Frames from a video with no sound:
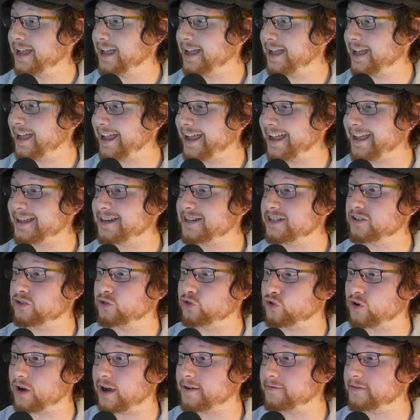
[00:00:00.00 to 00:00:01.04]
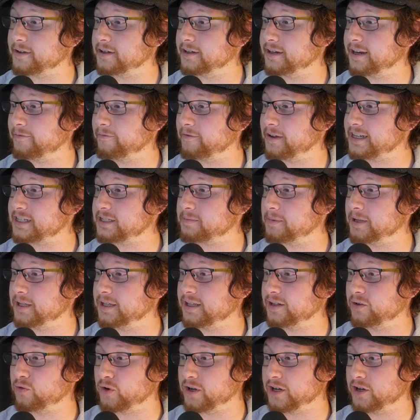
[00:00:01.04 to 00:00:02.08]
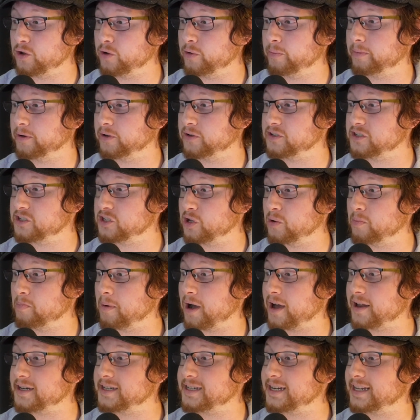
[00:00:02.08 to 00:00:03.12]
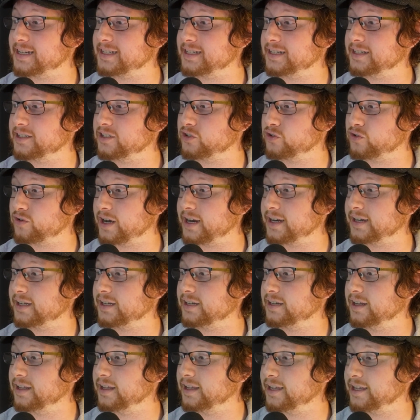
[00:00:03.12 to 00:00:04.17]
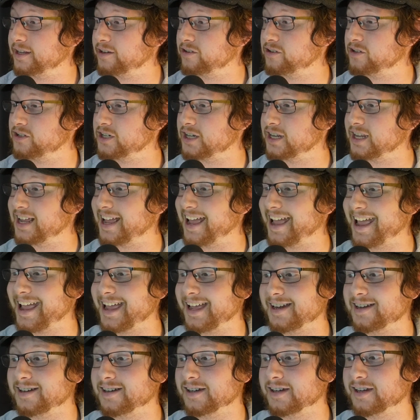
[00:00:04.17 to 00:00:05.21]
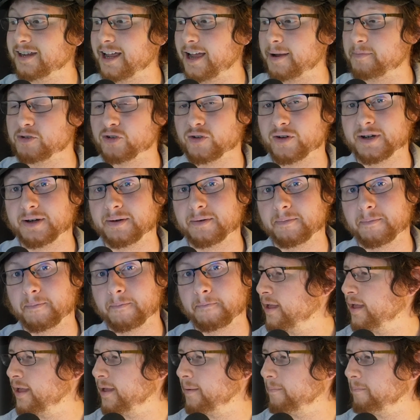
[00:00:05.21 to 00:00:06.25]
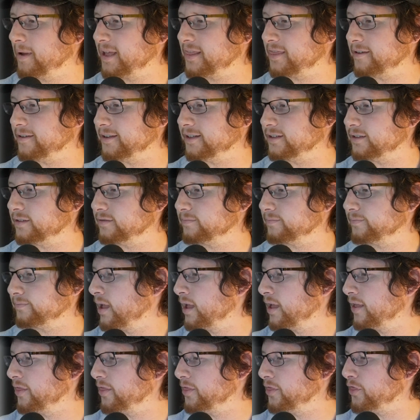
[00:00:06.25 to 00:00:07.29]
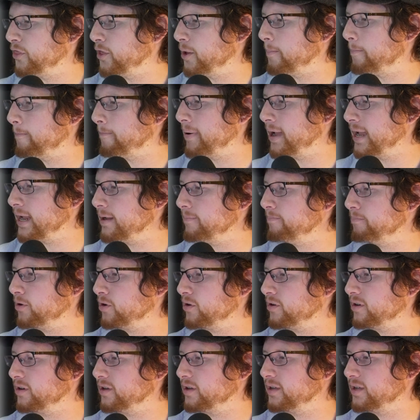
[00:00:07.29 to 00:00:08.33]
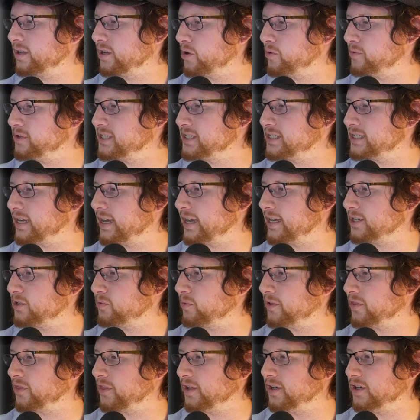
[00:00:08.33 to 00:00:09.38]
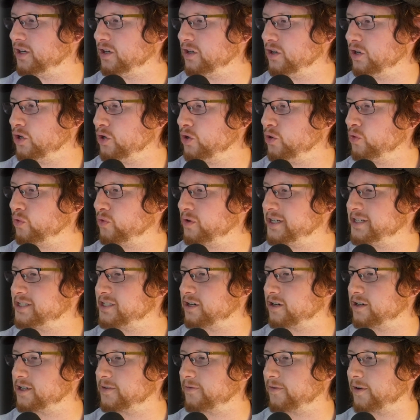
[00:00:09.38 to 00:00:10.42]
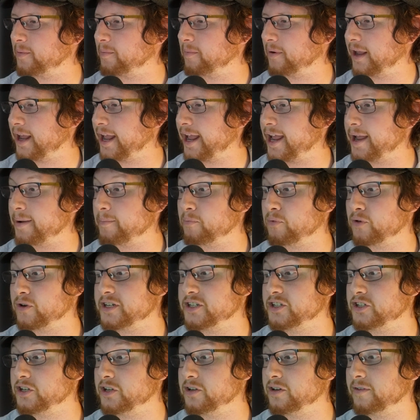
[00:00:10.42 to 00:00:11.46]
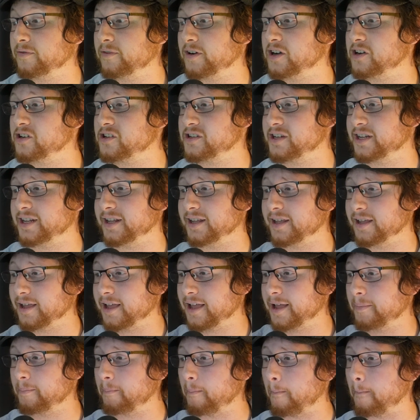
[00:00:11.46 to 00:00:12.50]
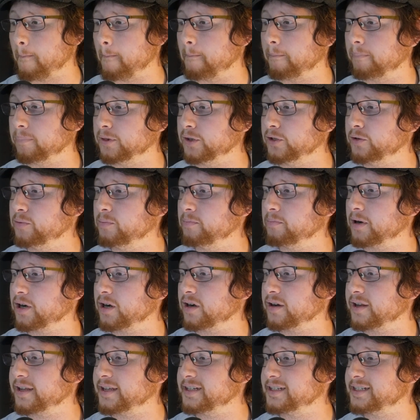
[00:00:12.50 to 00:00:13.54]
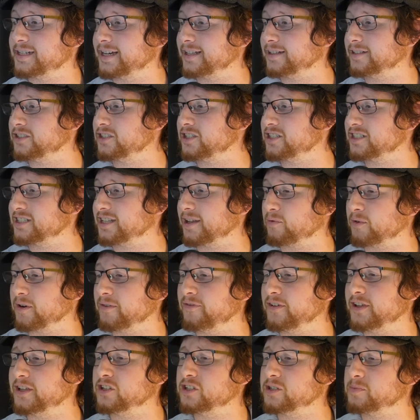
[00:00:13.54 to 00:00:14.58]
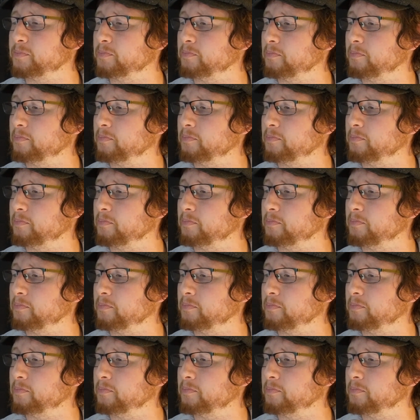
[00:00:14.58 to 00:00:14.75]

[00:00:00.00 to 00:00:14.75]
and driving investment in renewables to monetizing stranded energy and capturing methane. The paper coincides with the new research from Cambridge University and Bloomberg Intelligence that reveals